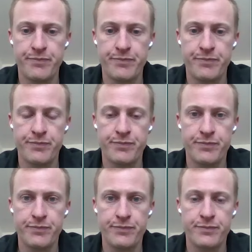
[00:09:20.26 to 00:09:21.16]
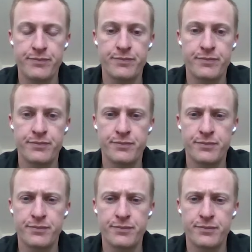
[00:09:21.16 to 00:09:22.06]

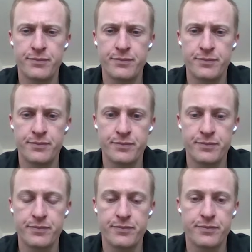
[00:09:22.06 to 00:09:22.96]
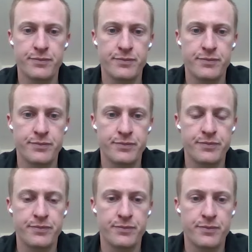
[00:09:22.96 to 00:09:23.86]

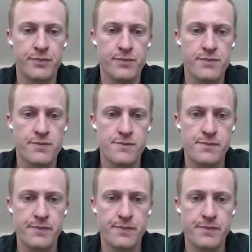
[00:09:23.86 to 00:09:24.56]
[no speech]